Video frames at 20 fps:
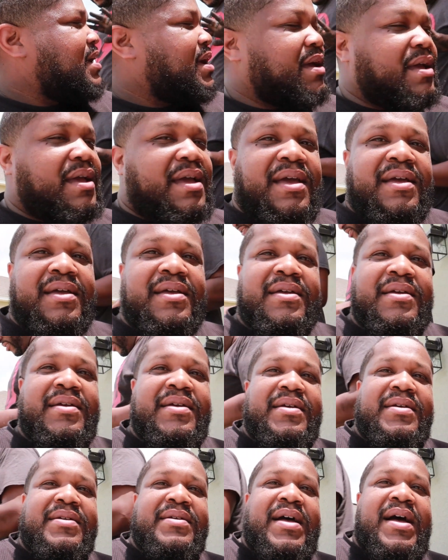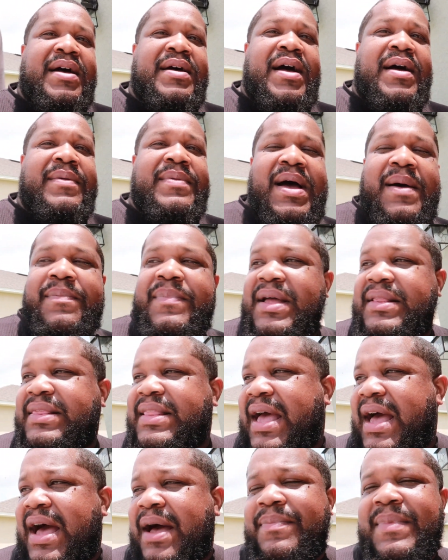Yeah. I'm not
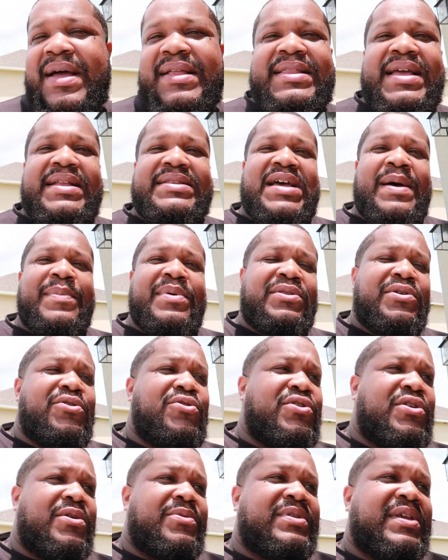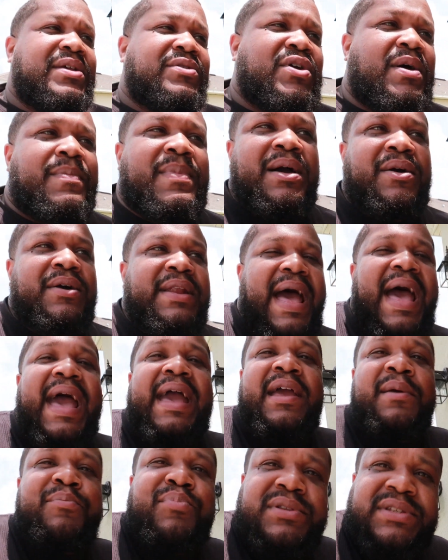that type of dude, you know what I'm saying? So I'm not gonna
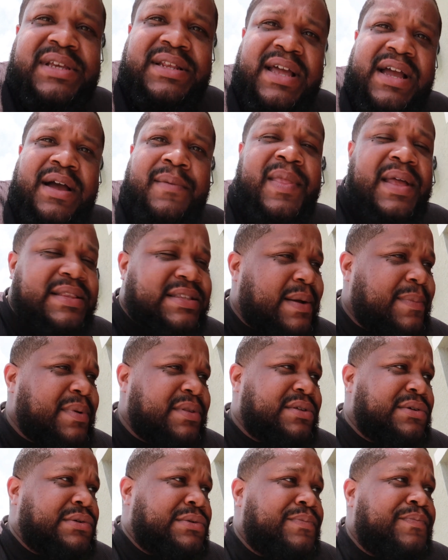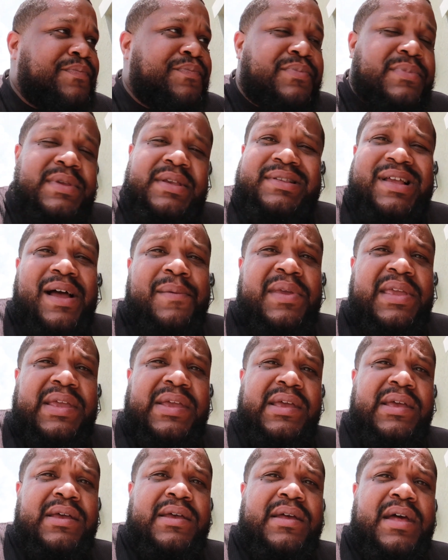act and pretend like I'm that type of dude. That's not me.
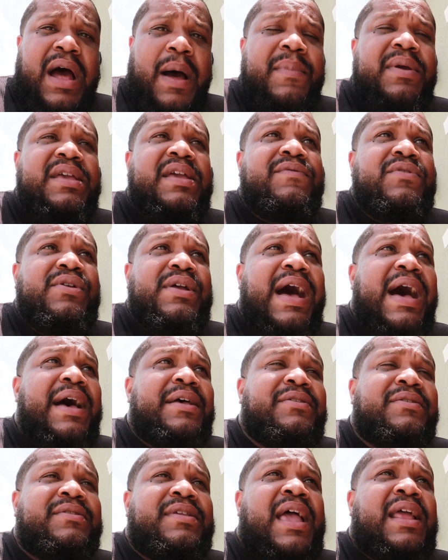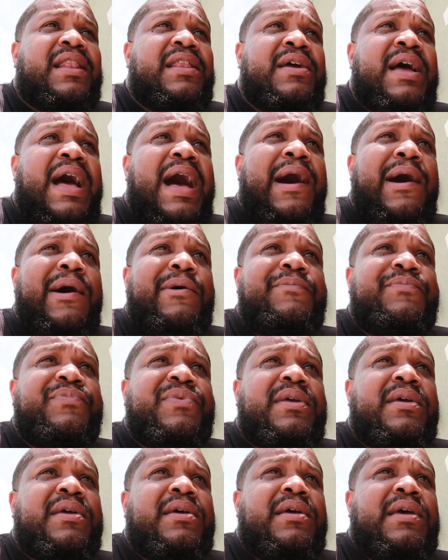I'm gonna give you guys exactly how
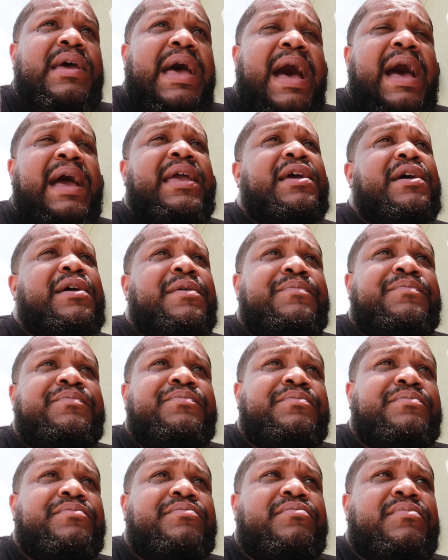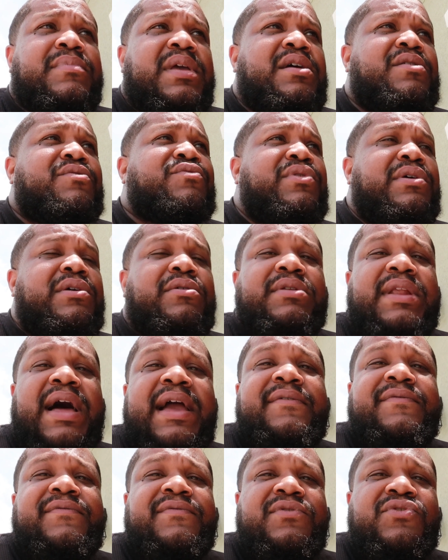I am in real
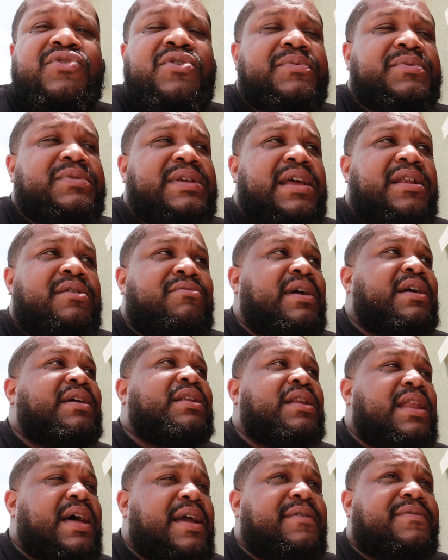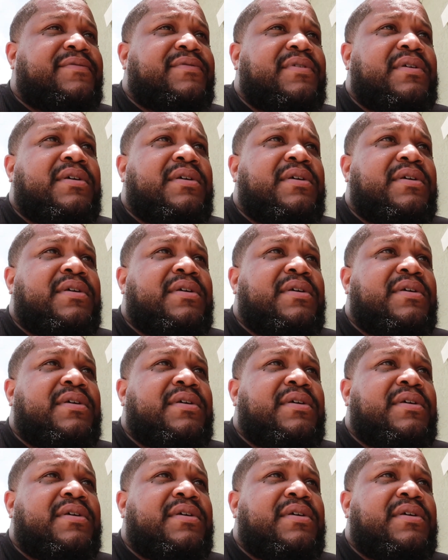life, you know what I'm saying, regular life.